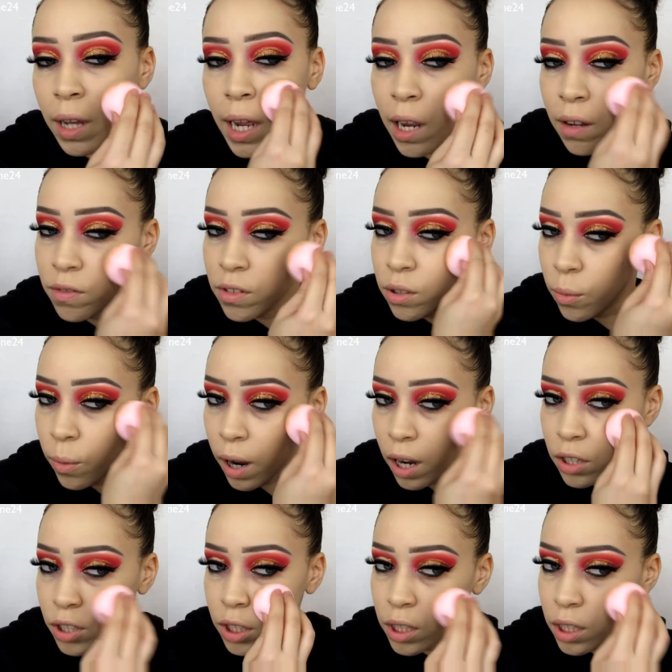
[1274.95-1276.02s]
I have to
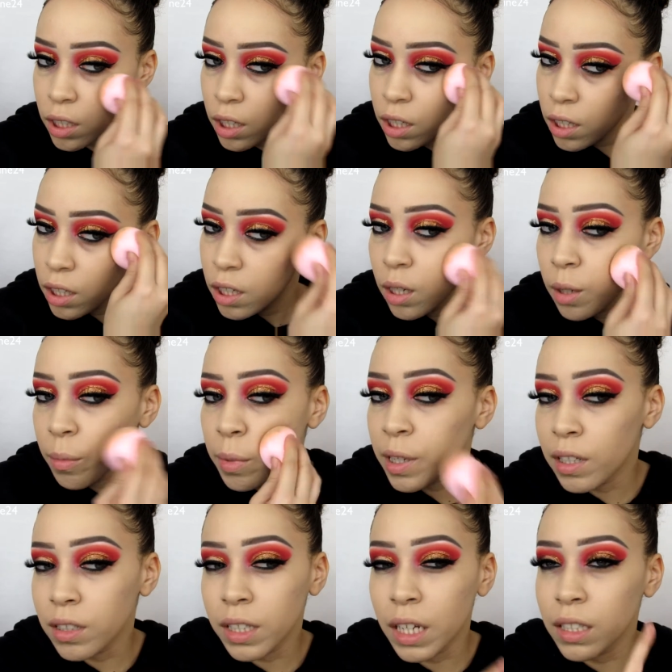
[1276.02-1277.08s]
wash it
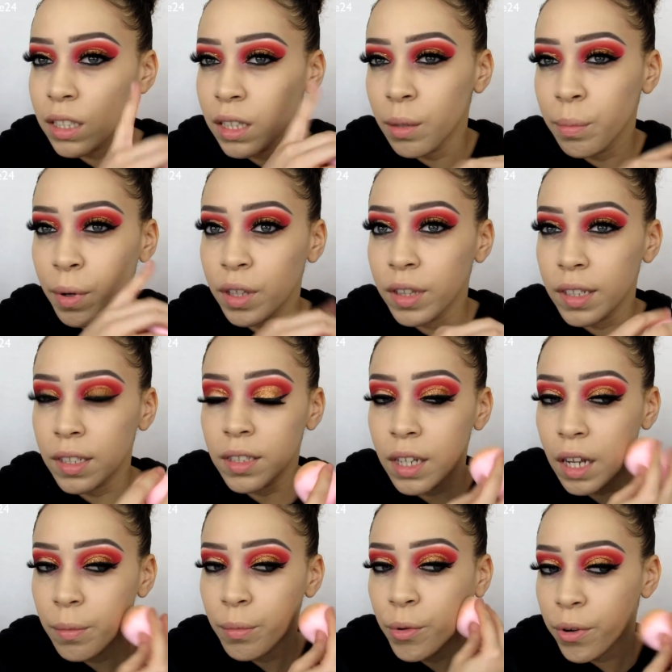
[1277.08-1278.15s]
because I sleep on this
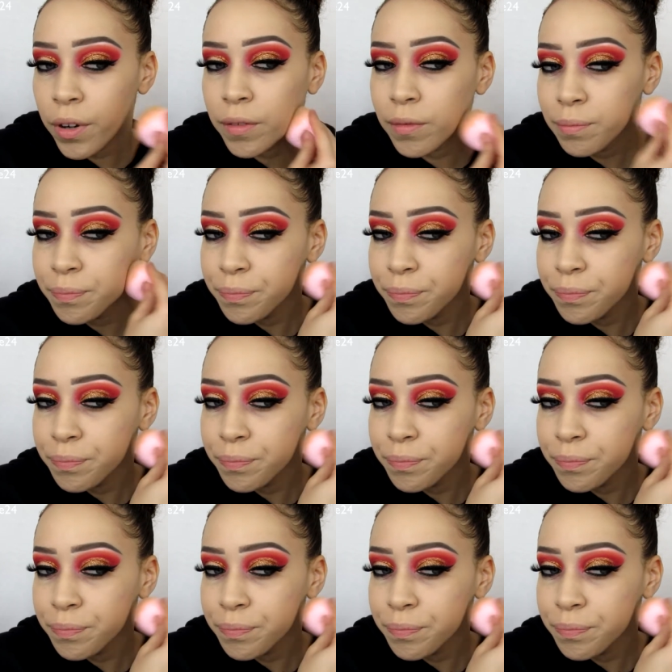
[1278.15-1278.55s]
side more.